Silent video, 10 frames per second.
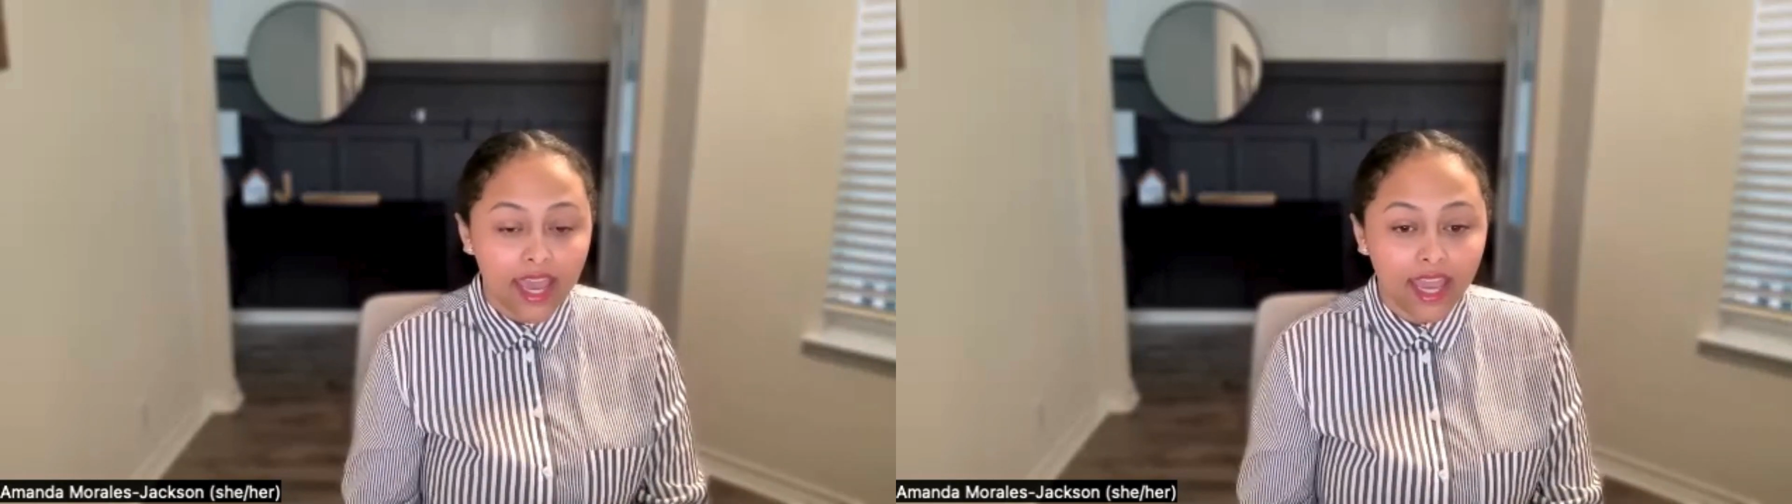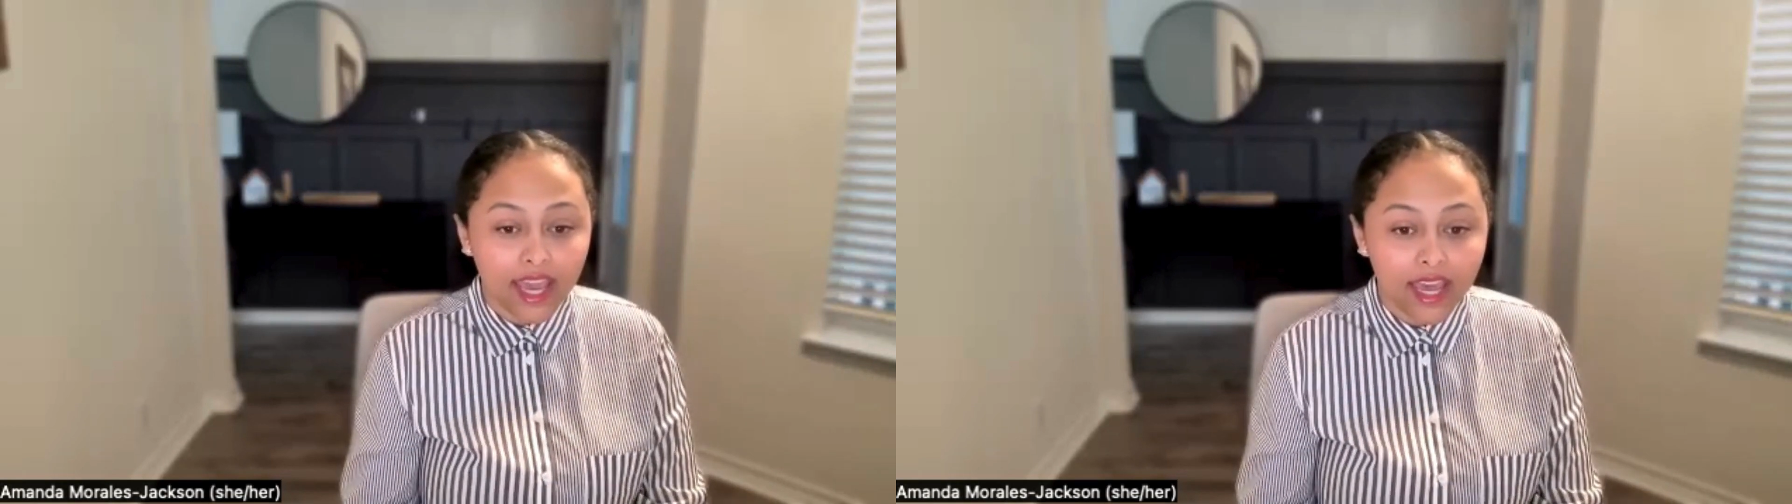
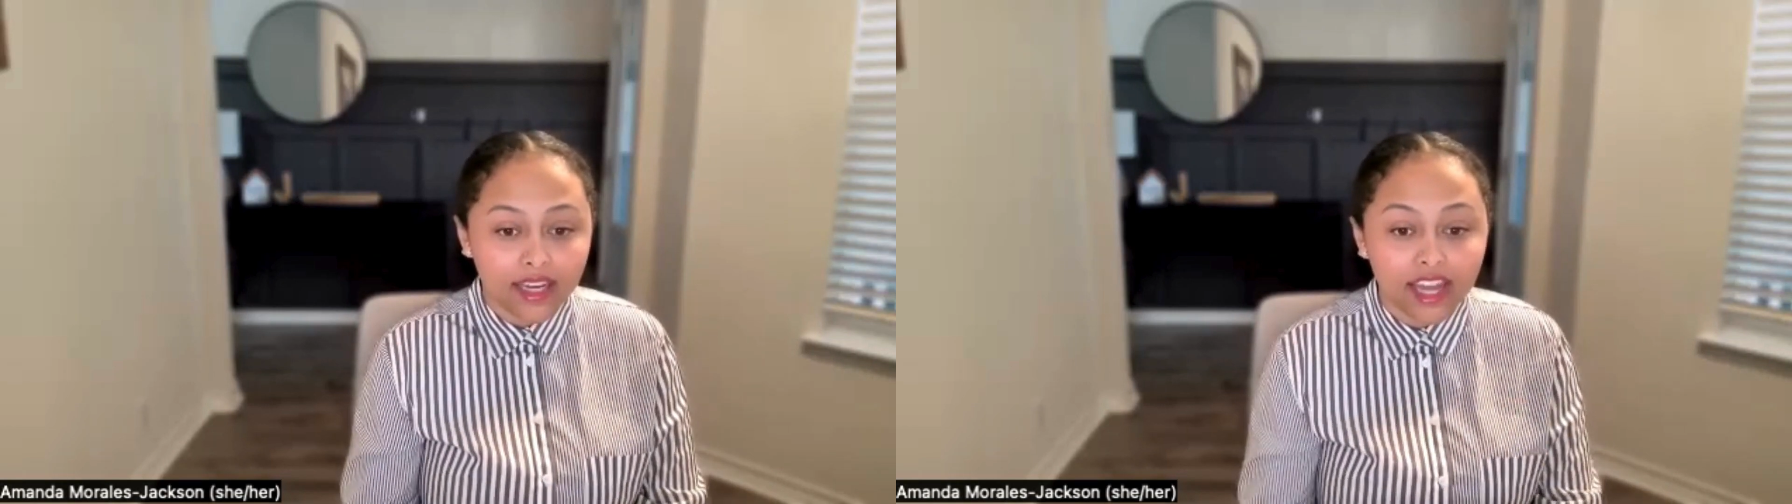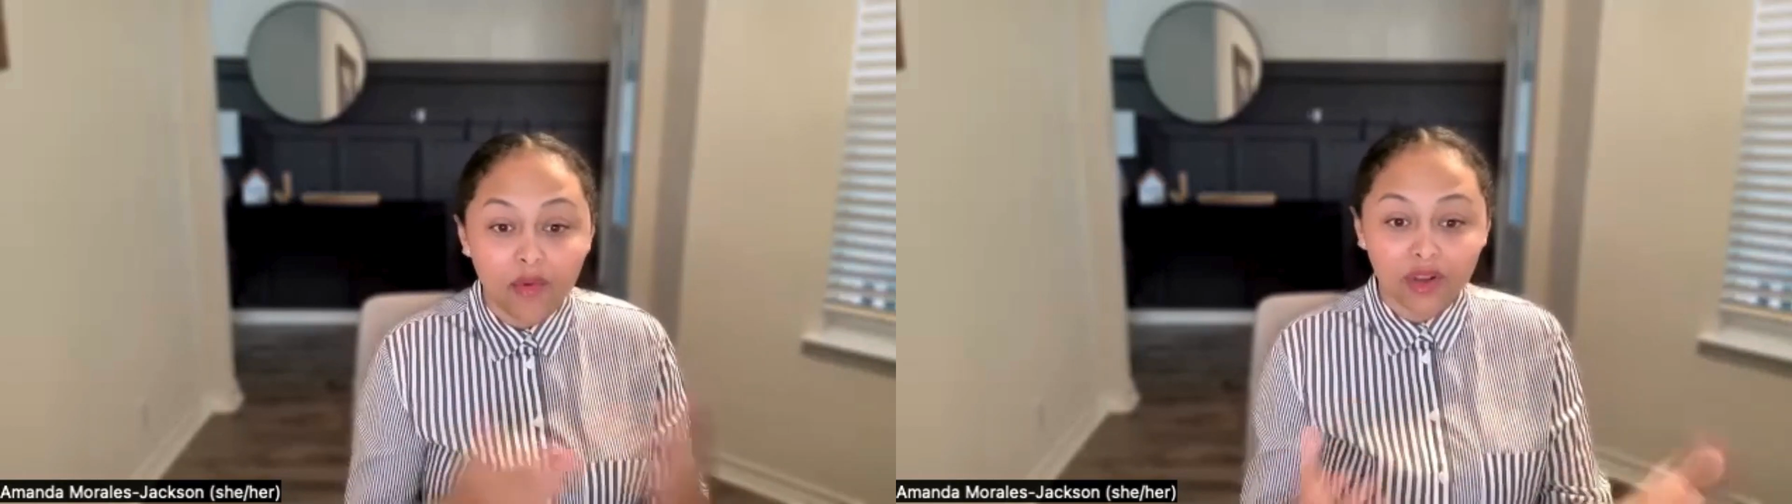
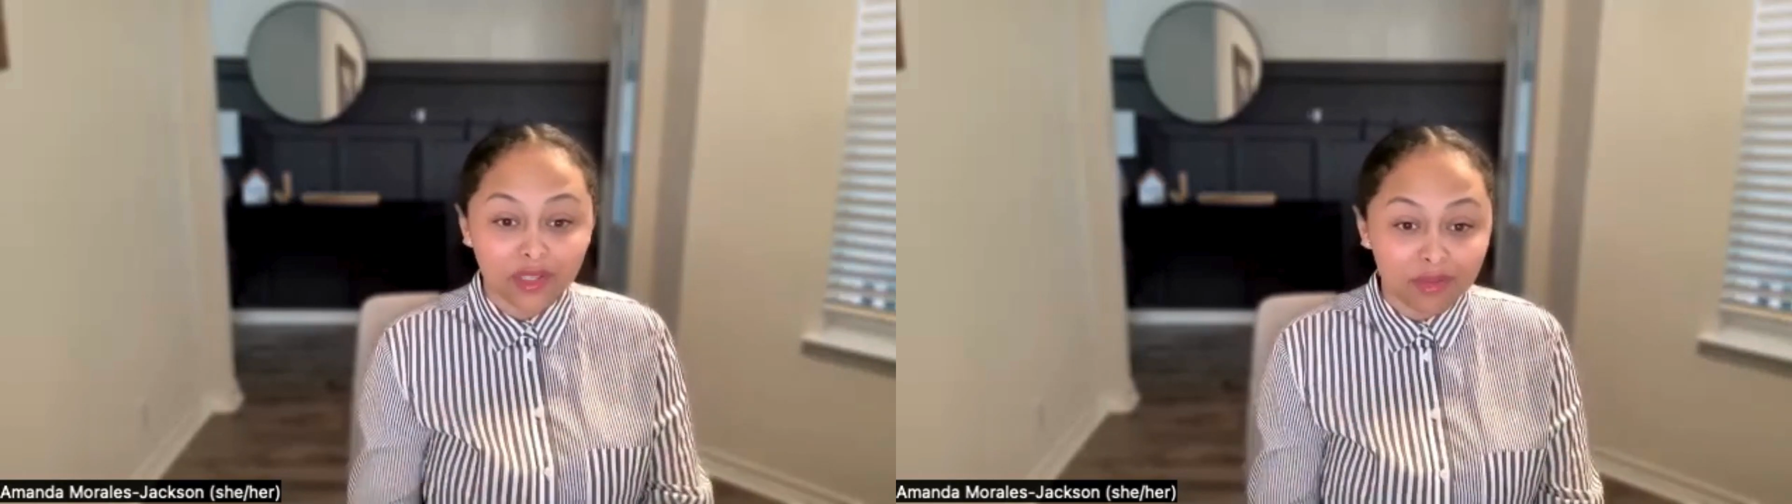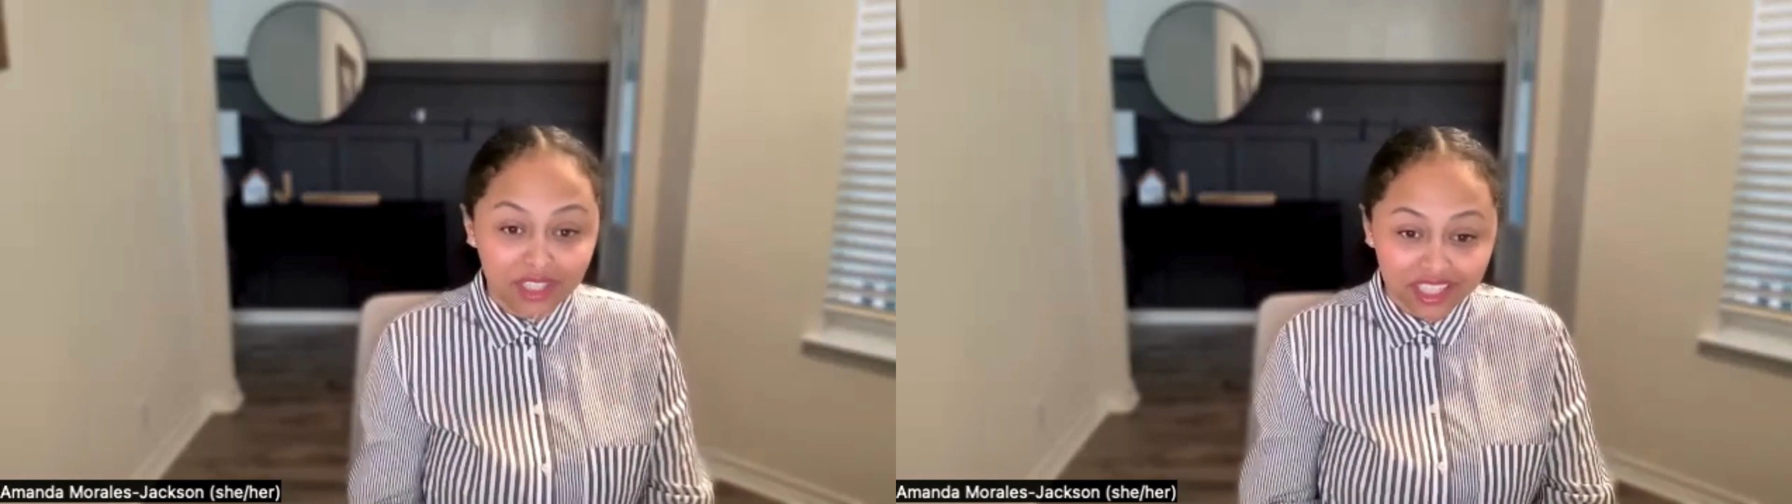and I went
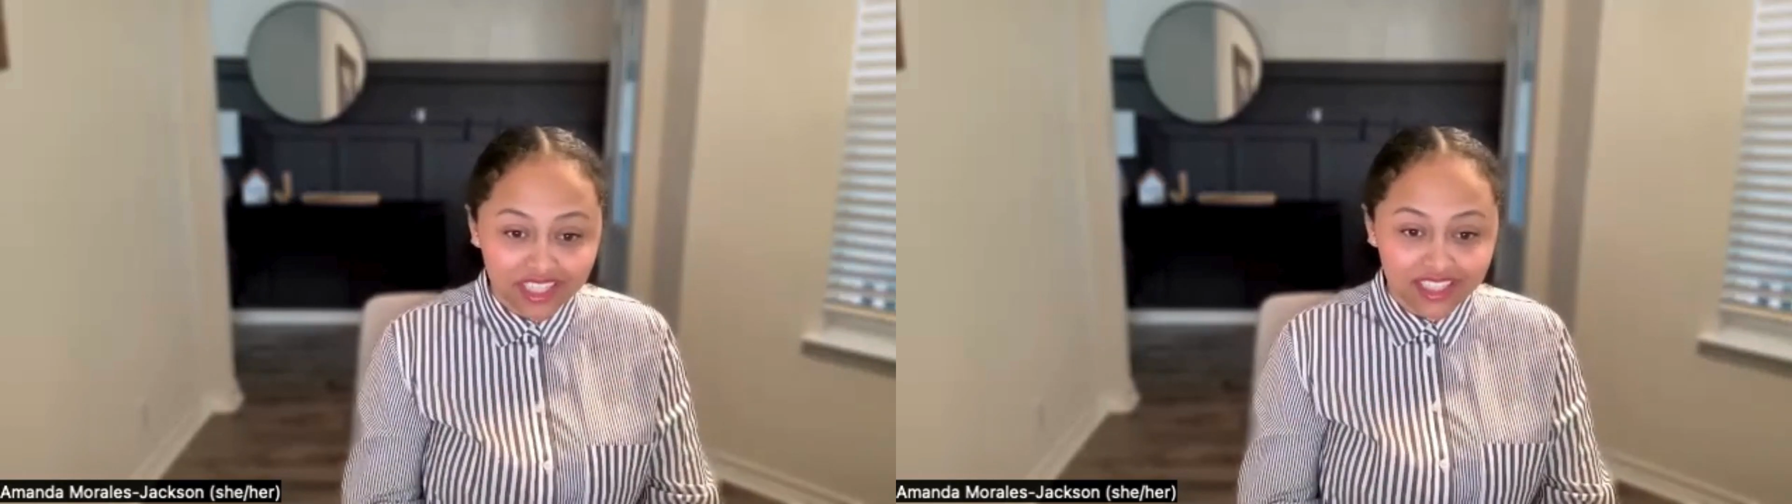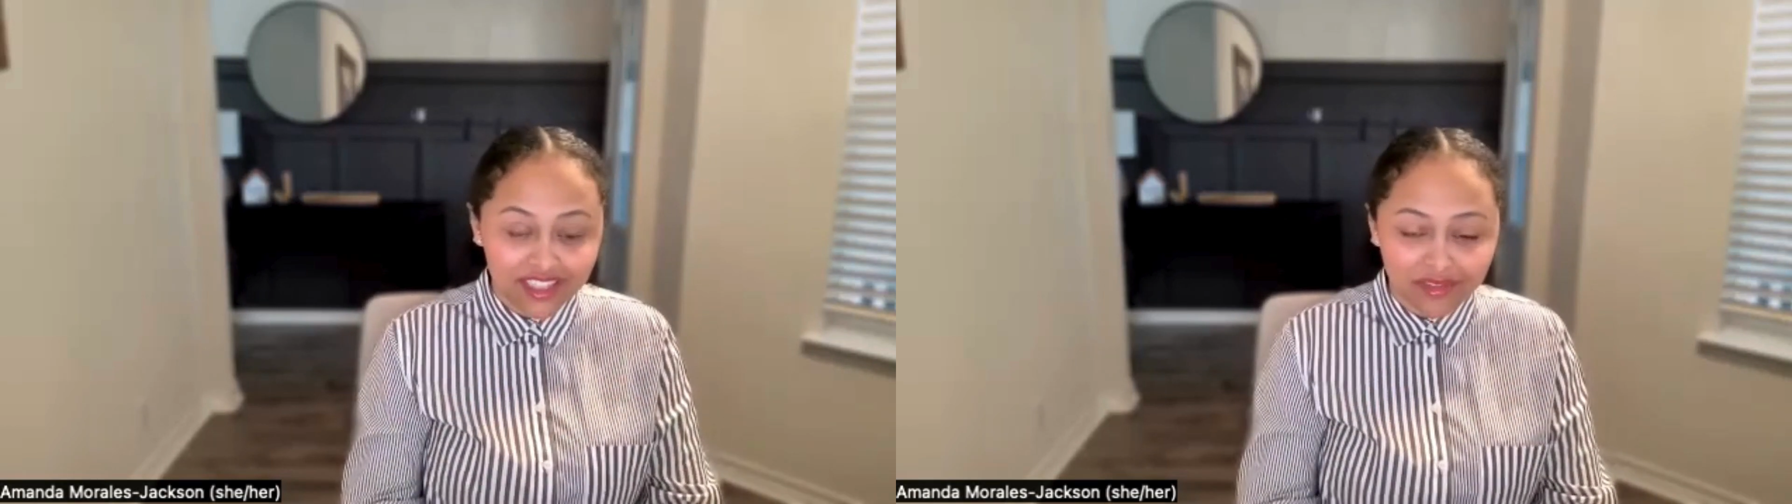on to
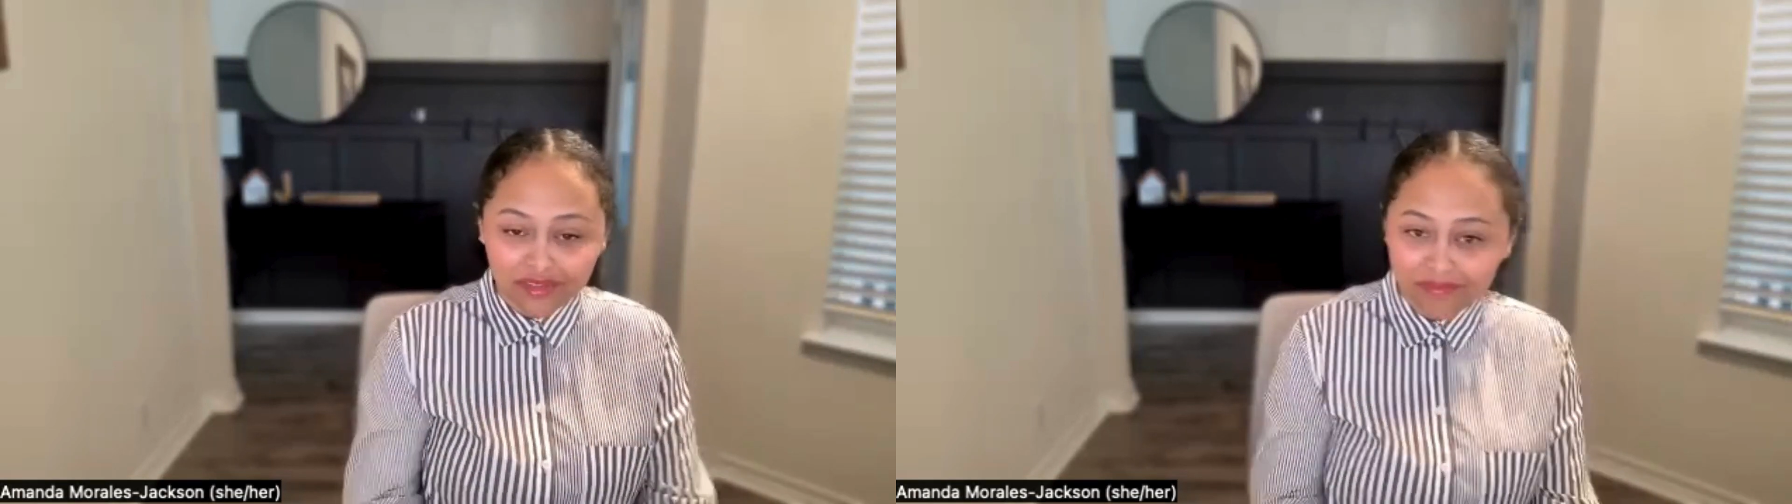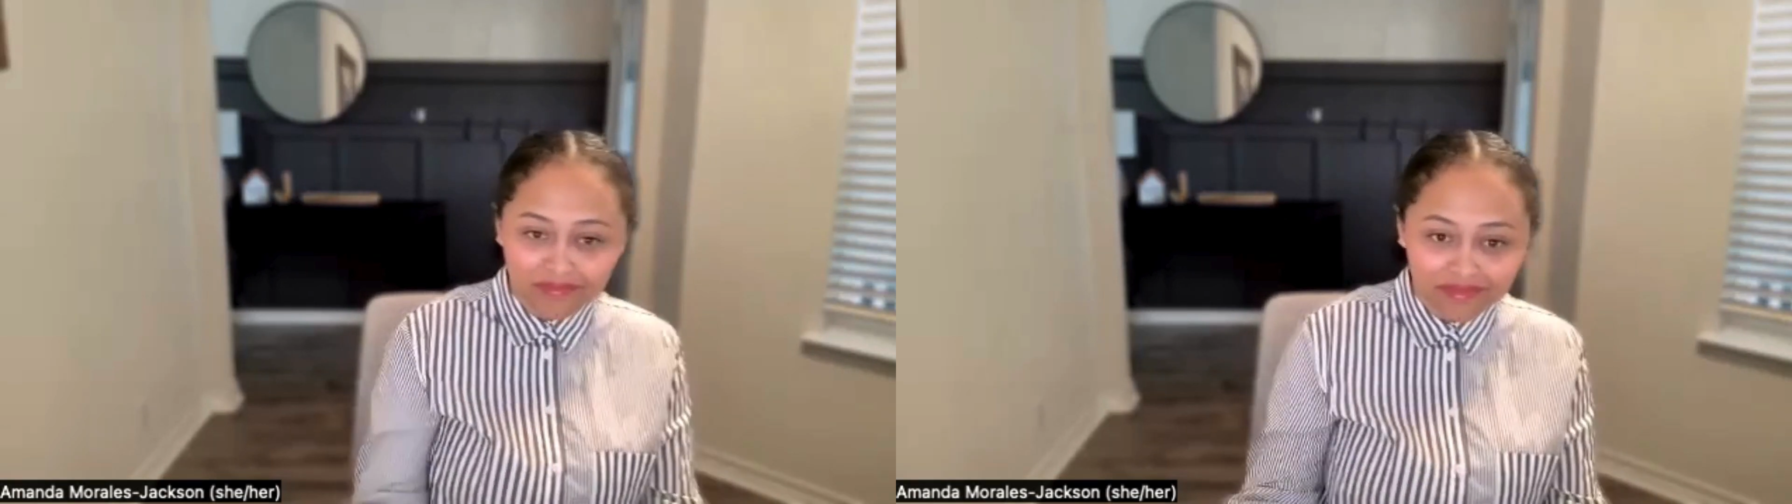maternity leave.